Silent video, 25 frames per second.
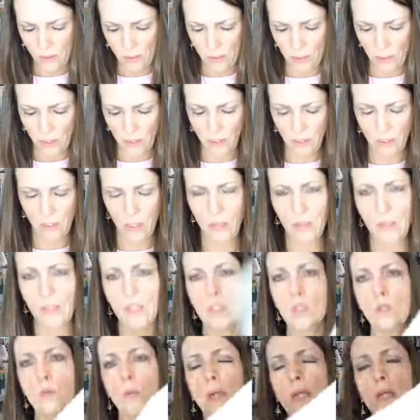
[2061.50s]
The
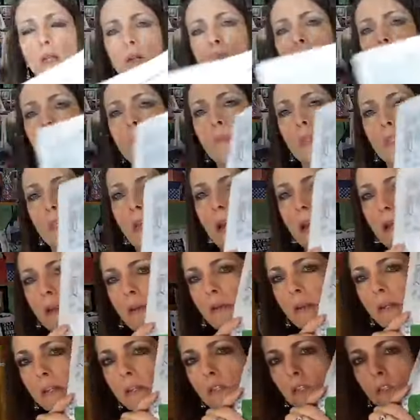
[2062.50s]
Nothing Sweeter is
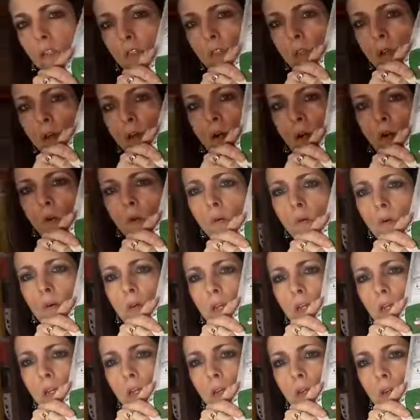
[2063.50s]
retiring. So
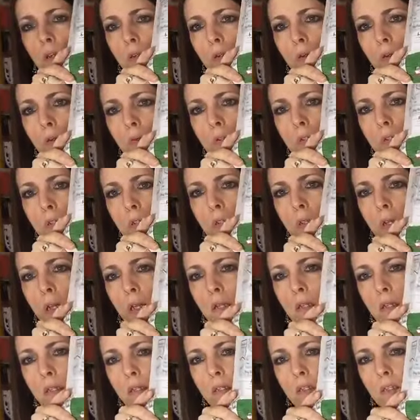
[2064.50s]
cute.
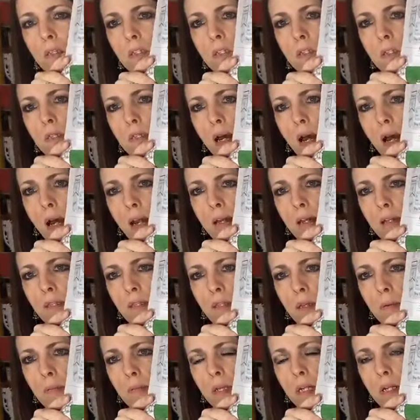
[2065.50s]
And the
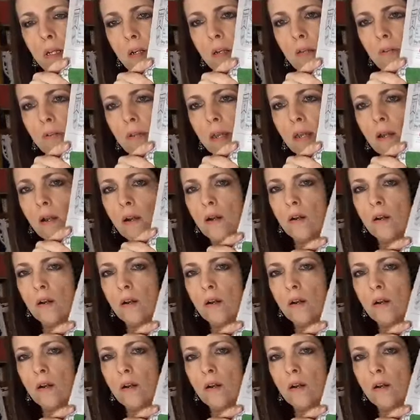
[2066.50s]
dies up here, they